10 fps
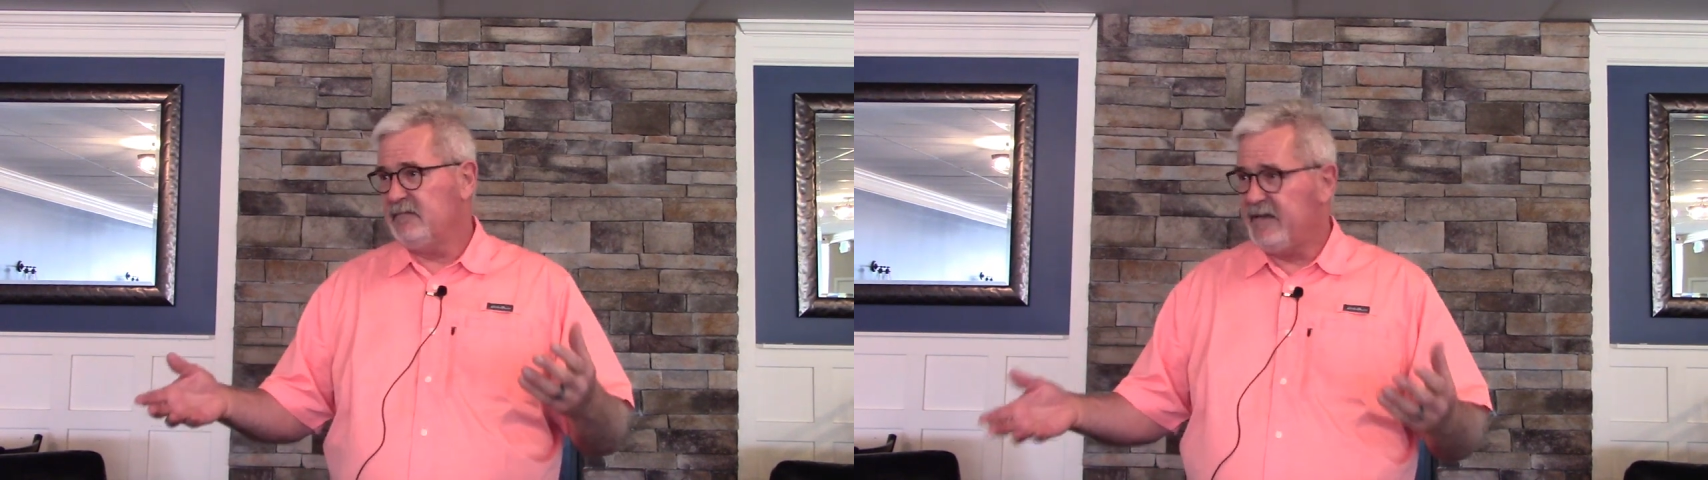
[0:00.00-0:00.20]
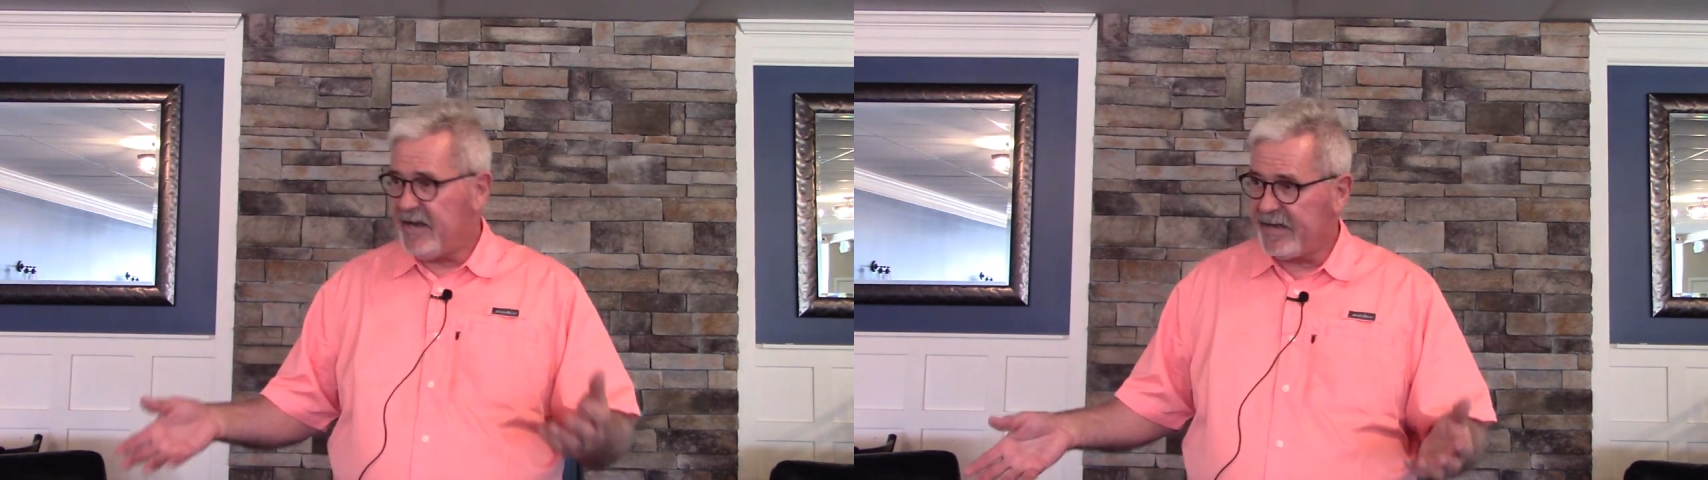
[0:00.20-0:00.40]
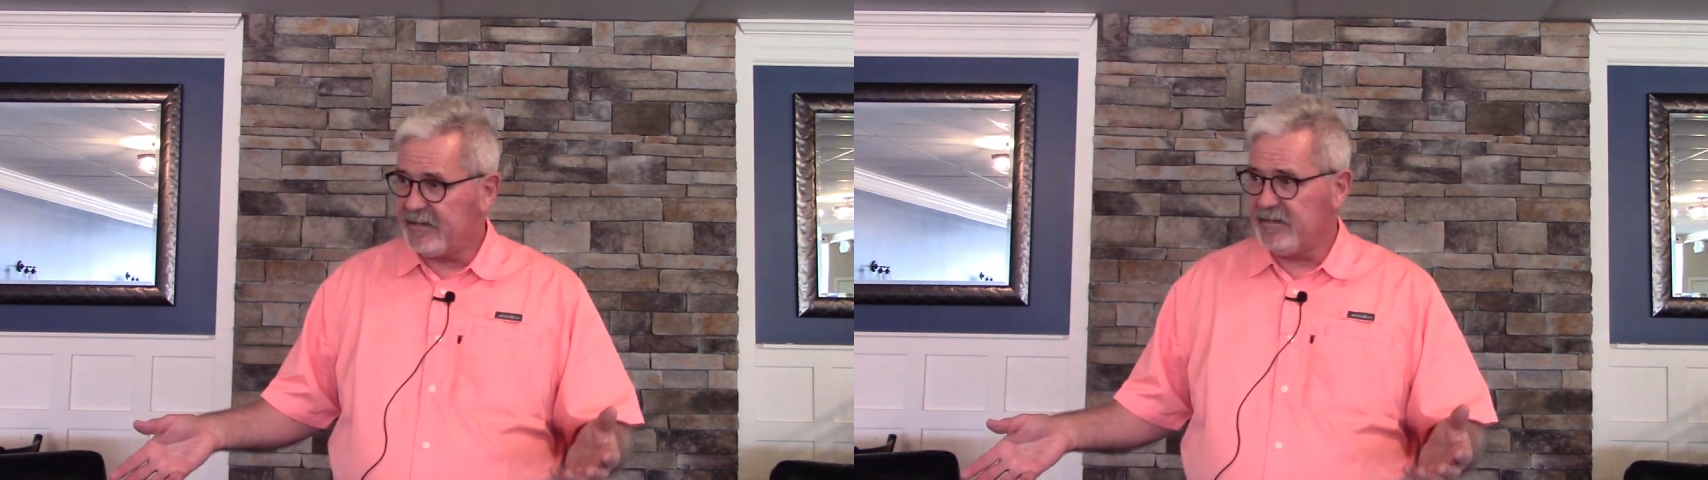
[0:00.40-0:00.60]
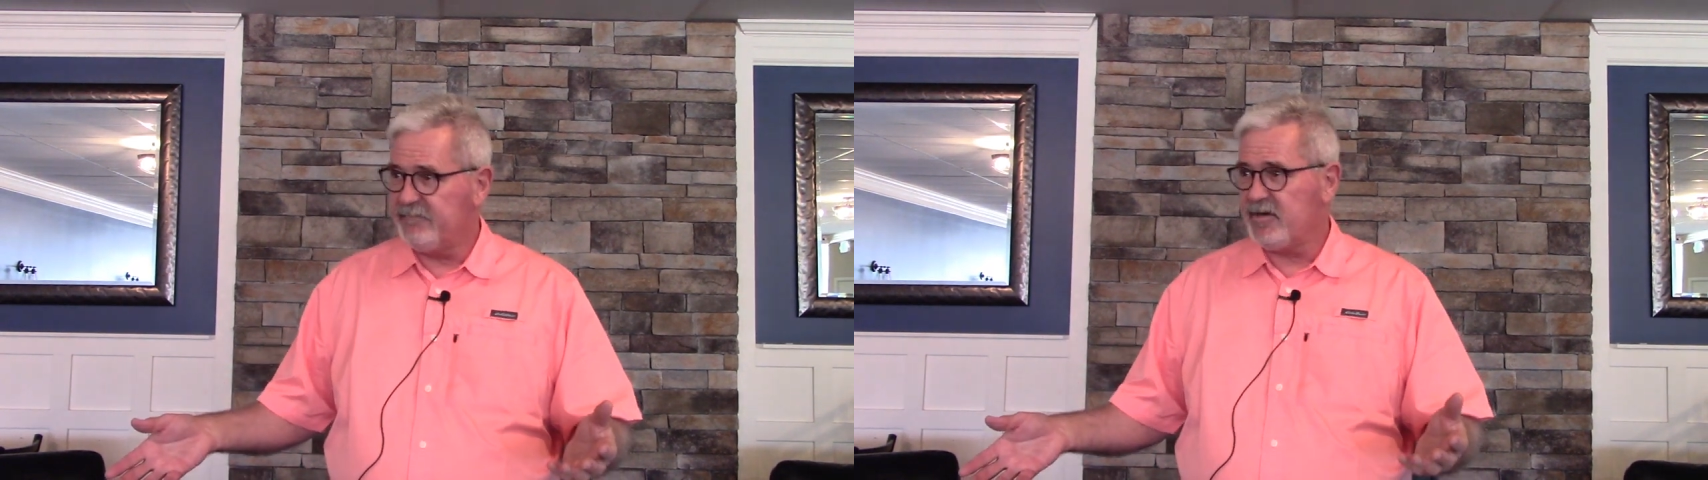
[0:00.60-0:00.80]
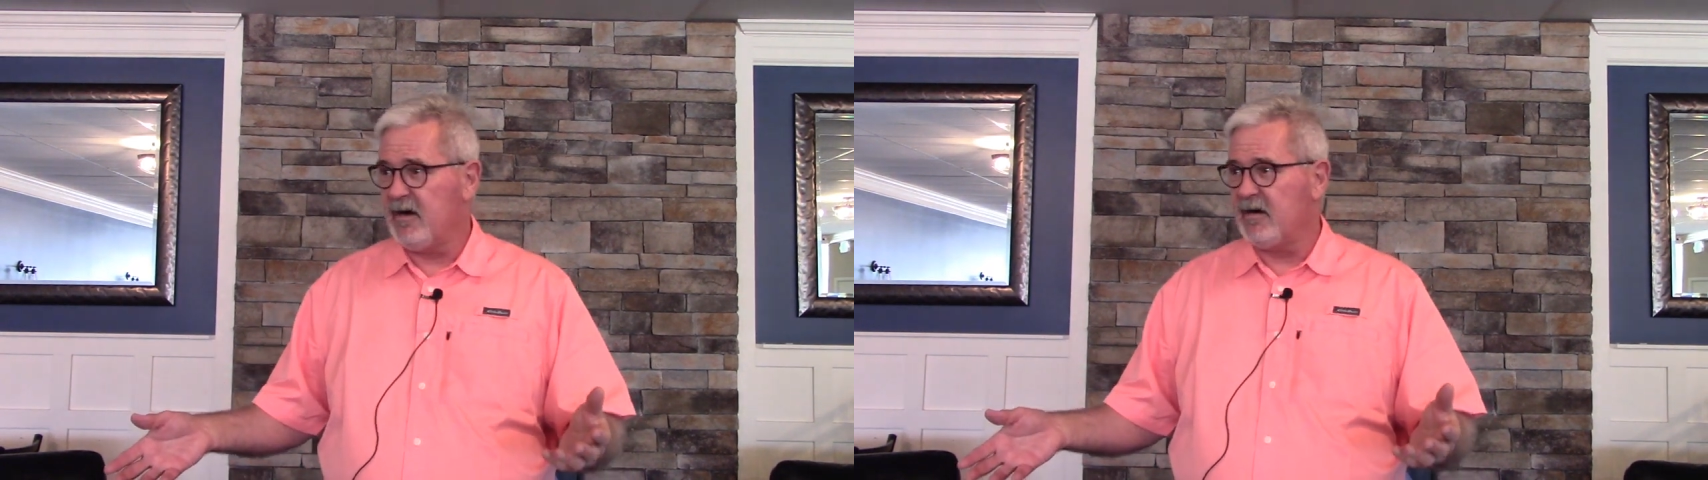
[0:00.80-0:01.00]

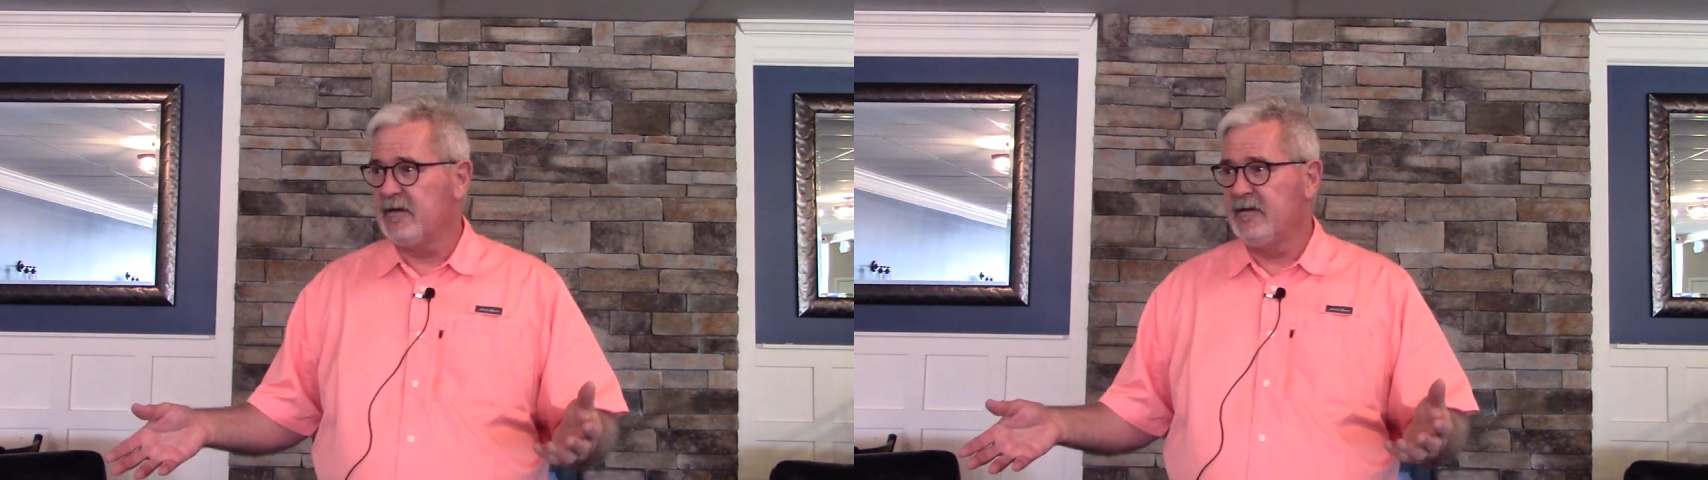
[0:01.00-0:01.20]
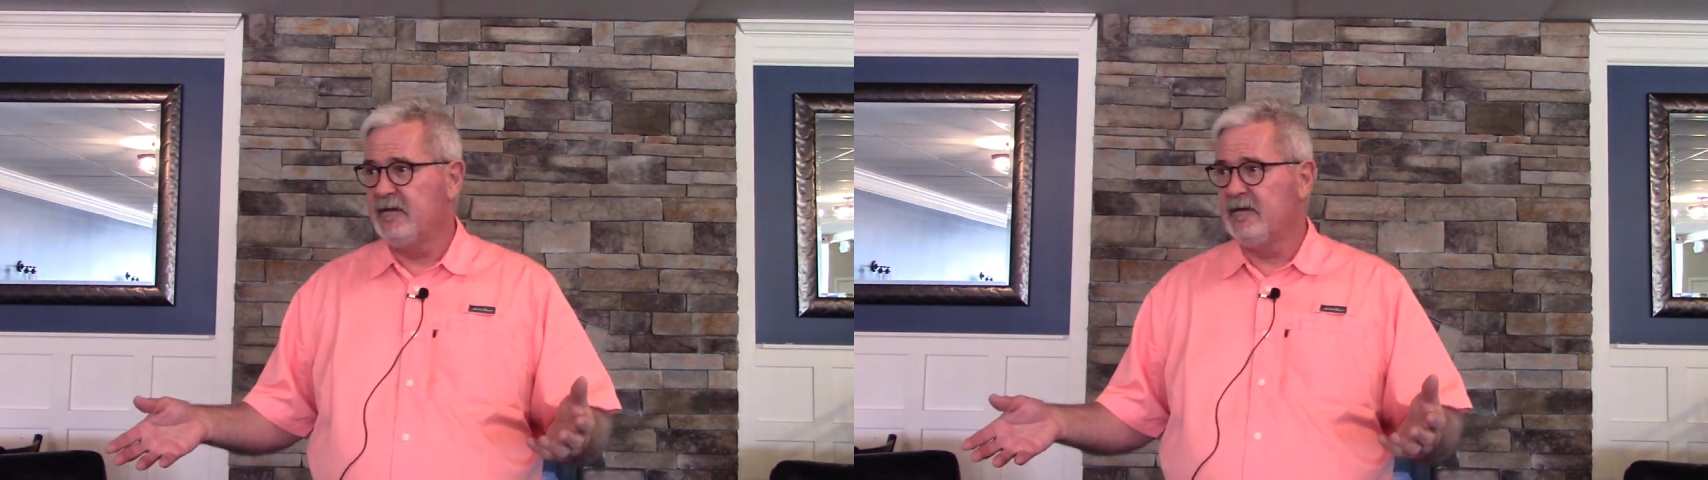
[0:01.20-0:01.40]
negative talk.